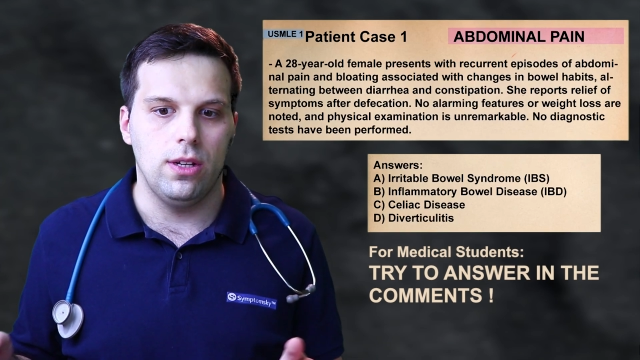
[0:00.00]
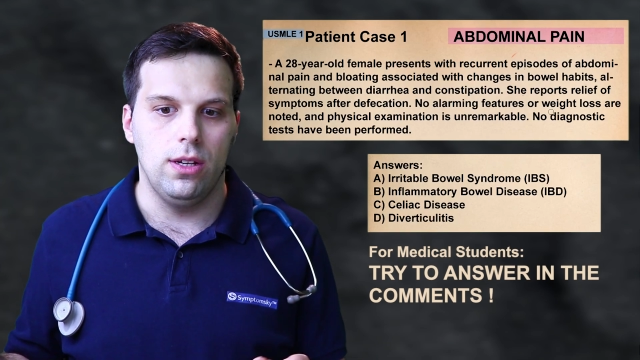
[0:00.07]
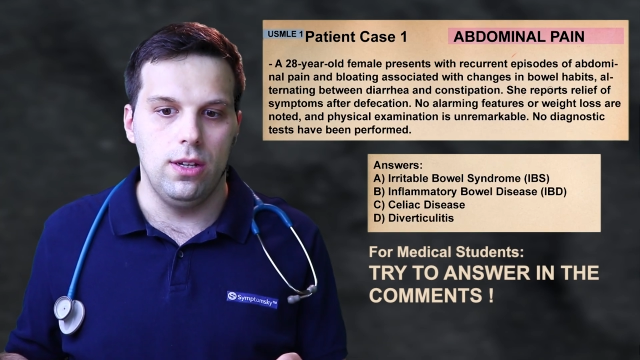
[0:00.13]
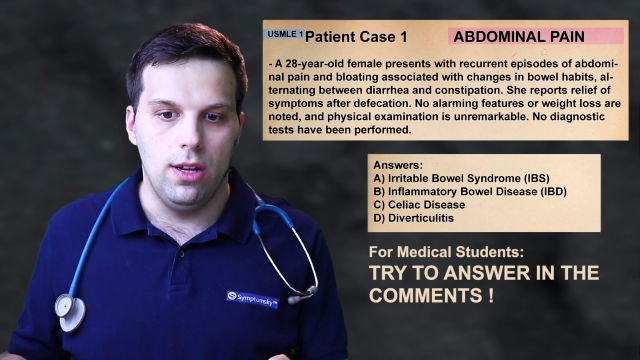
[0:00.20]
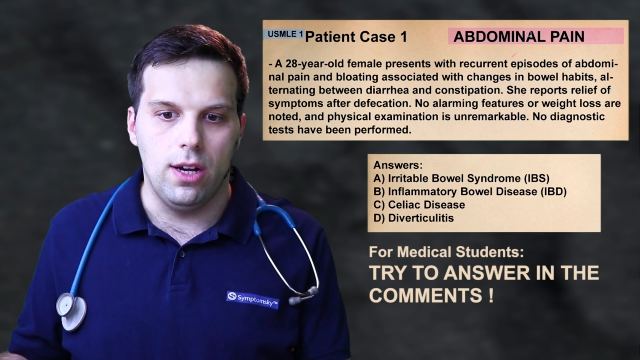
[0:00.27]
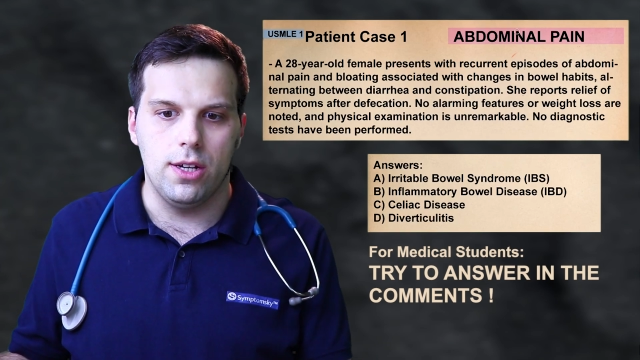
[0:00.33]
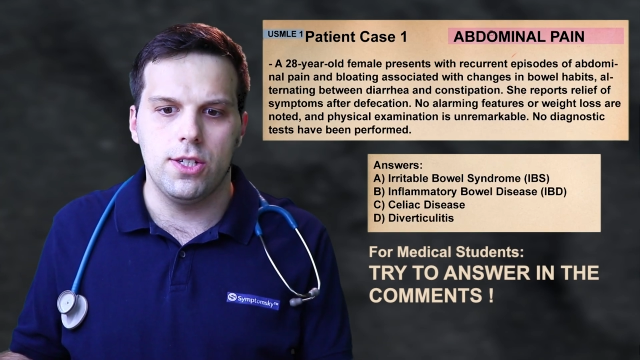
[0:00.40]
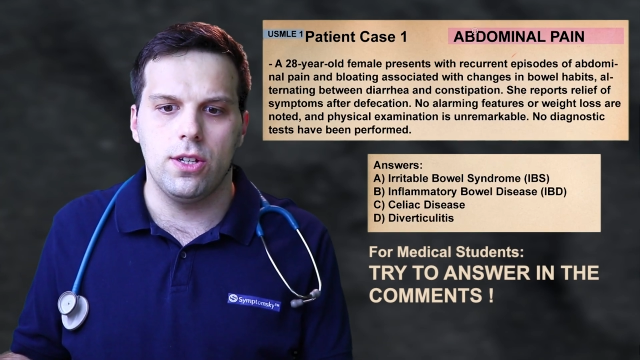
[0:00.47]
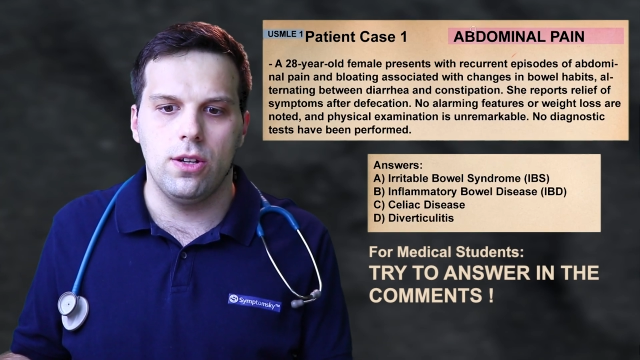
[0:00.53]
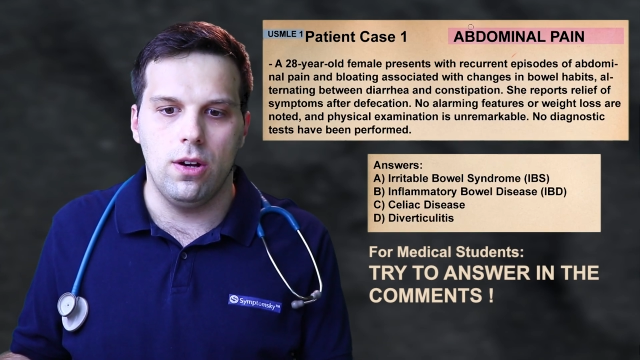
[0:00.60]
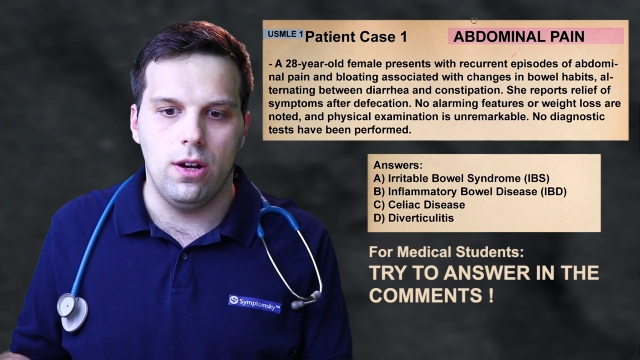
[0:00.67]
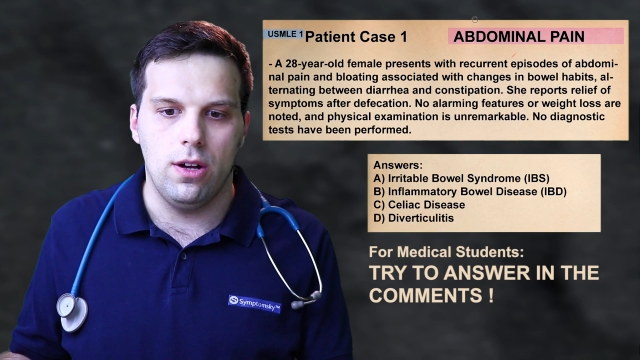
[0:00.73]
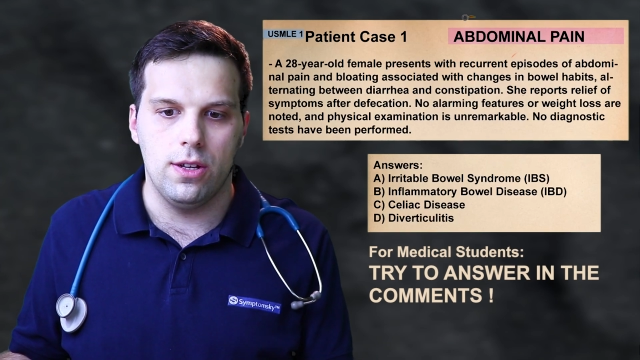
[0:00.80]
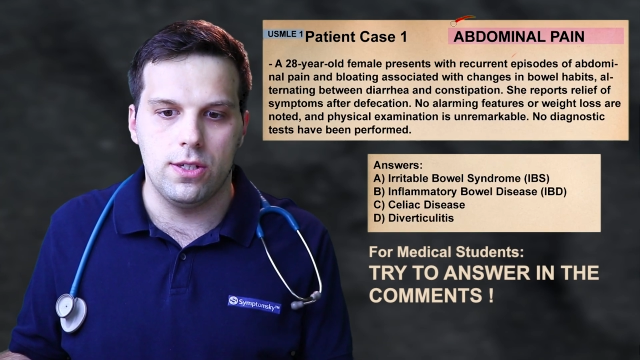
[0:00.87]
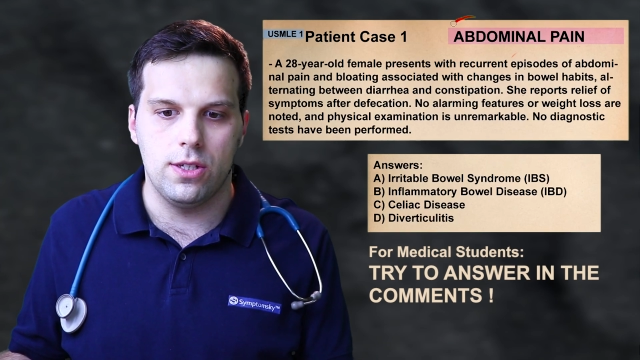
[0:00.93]
does
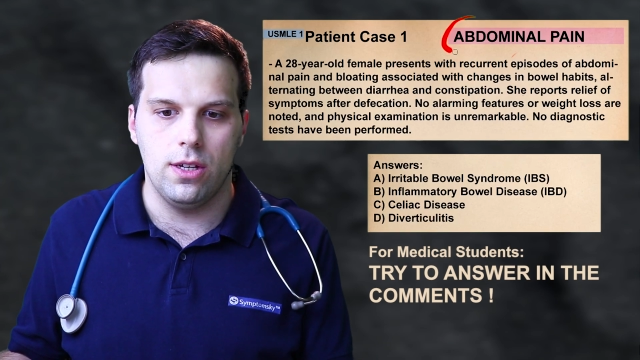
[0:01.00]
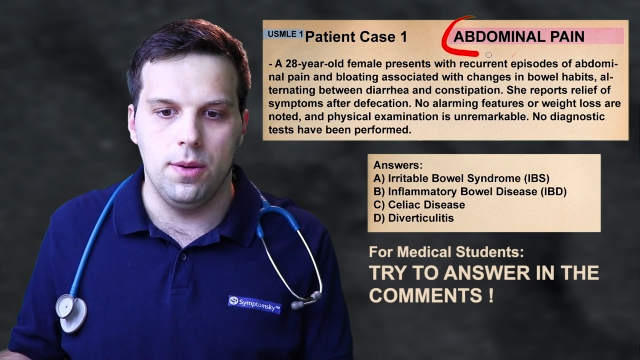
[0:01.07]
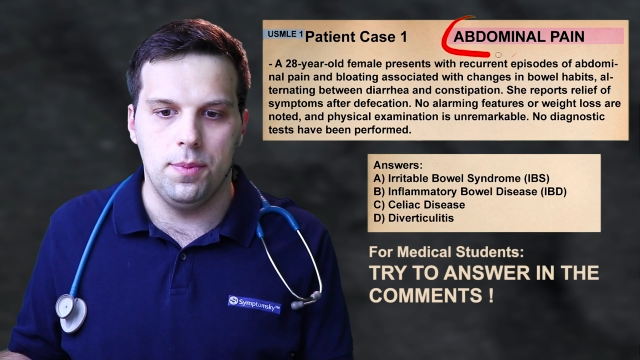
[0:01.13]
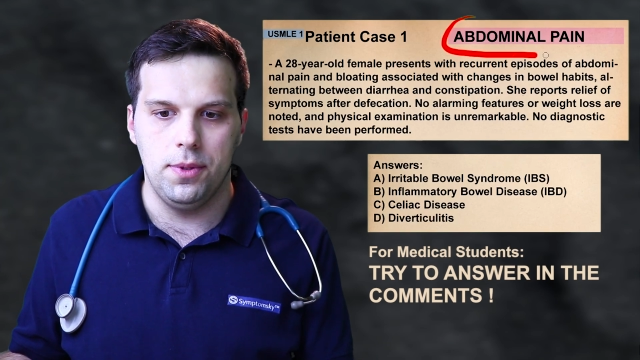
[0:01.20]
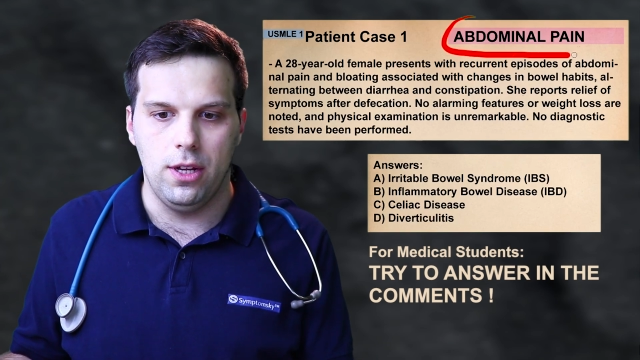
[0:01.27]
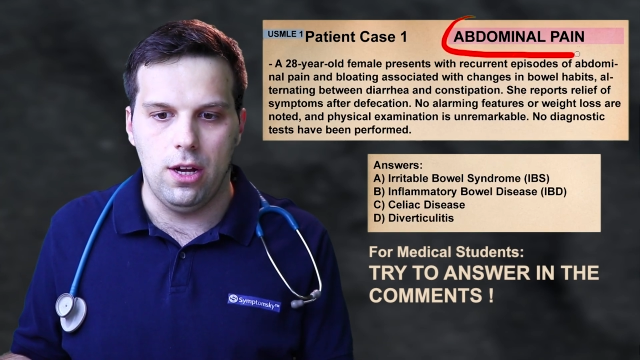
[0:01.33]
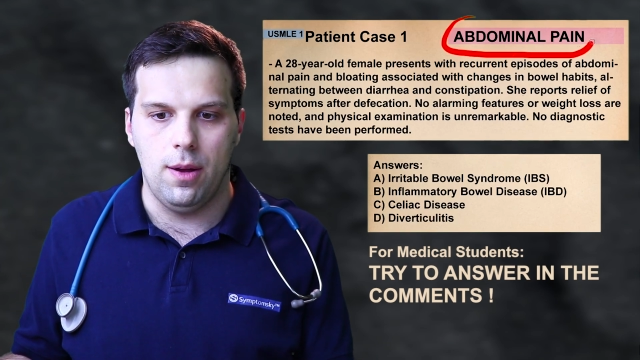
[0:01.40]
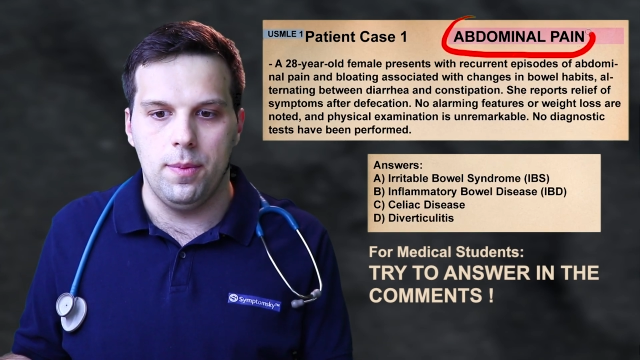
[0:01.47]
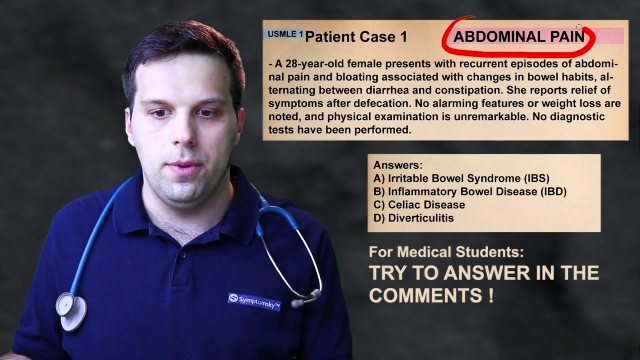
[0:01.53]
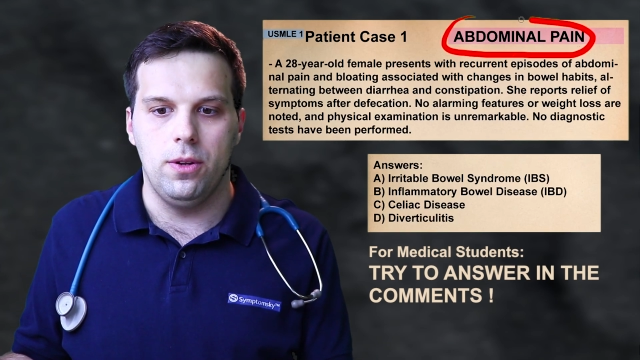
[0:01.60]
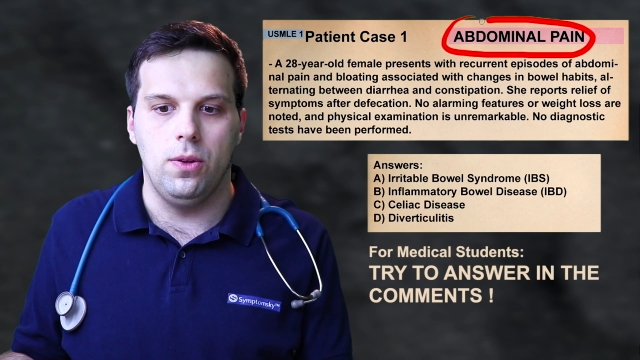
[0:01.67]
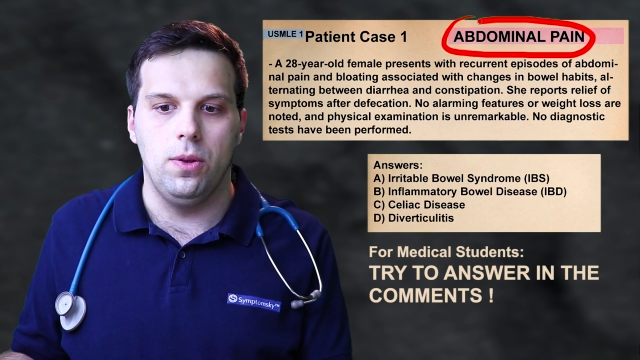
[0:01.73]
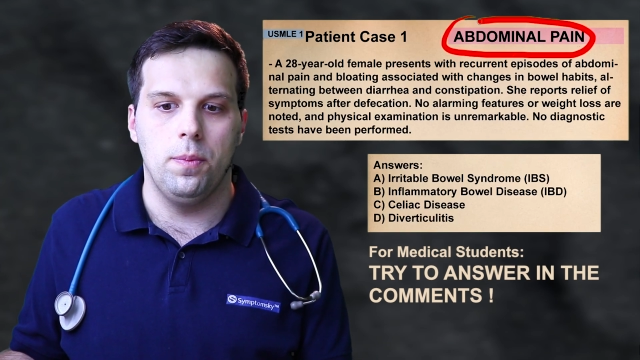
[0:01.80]
cause abdominal